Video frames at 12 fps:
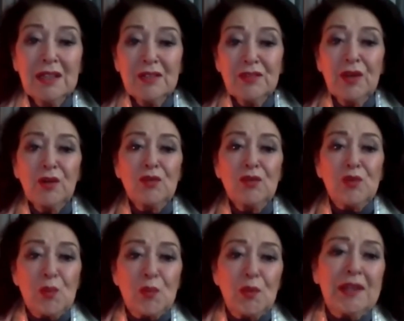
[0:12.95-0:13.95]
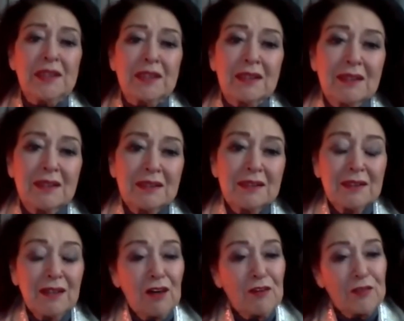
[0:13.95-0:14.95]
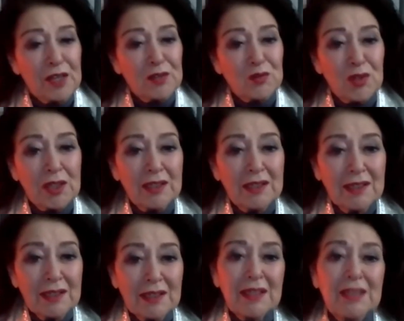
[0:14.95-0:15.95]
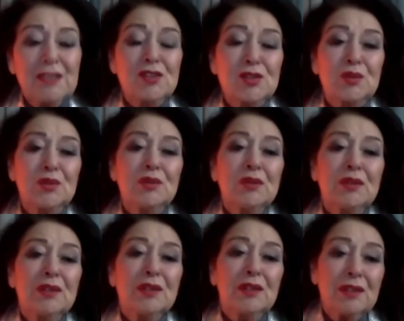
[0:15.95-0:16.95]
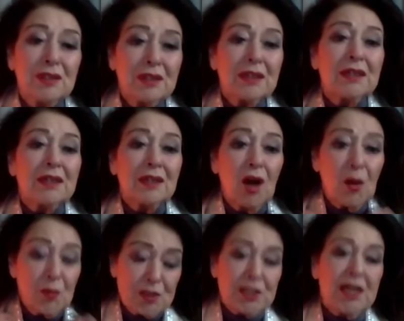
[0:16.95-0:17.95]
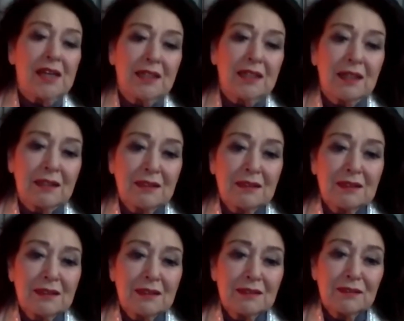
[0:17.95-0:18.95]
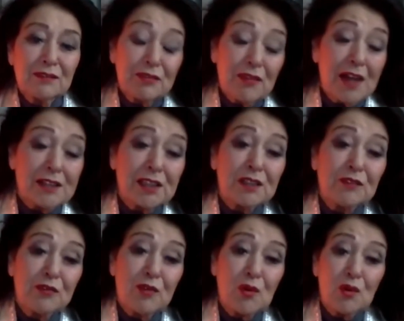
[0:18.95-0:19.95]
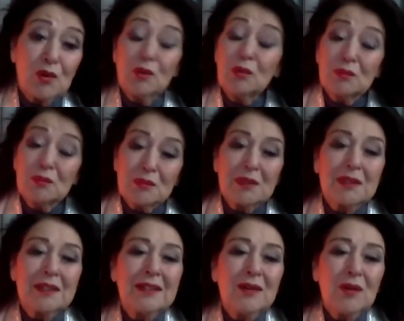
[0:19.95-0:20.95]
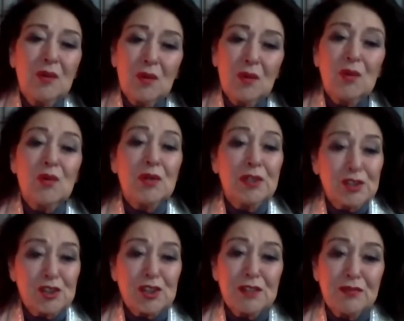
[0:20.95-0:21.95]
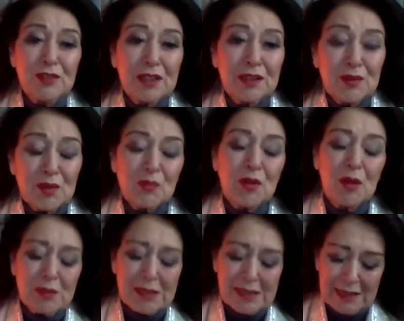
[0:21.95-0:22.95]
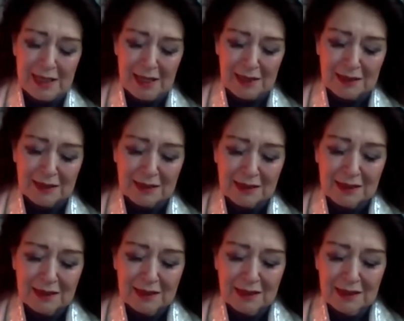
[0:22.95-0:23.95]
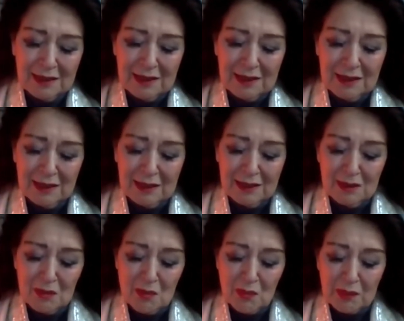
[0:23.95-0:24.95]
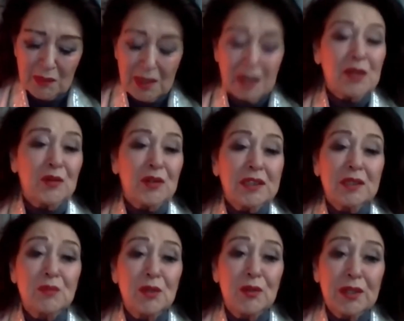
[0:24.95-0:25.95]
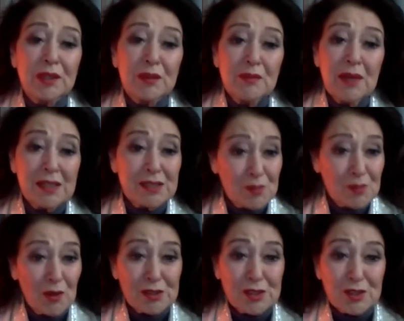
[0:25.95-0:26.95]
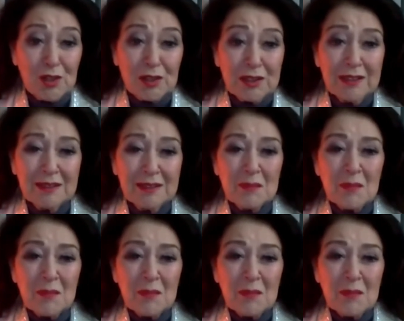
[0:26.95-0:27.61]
They're on the brink of entering into obtaining, fighting for, or achieving the promised land. Uh, Aaron and Miriam has passed on.